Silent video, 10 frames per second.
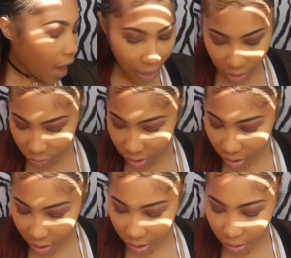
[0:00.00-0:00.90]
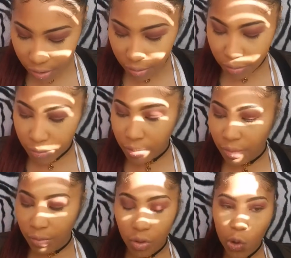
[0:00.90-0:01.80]
I used to, um,
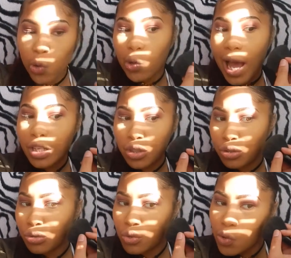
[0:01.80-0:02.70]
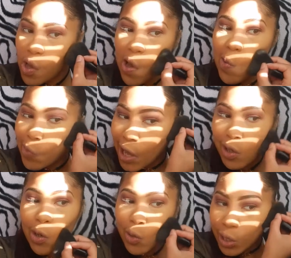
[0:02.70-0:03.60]
I do, um, I
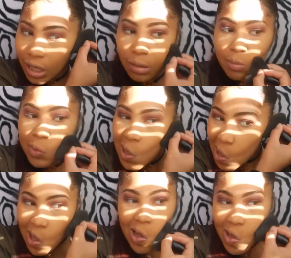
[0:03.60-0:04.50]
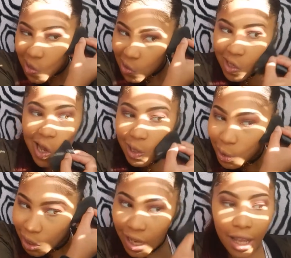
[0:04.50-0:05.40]
cream
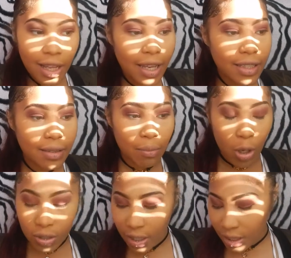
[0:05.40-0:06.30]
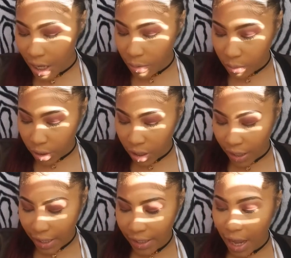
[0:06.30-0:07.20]
contour and highlights most of the times. But
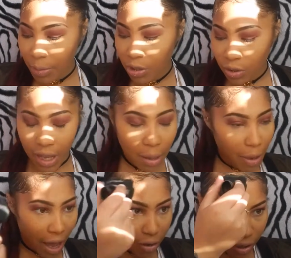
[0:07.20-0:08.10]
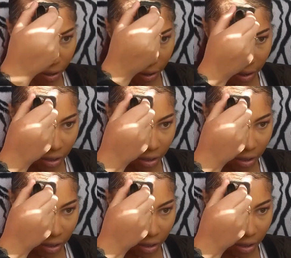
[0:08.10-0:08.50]
lately I've been doing like powder.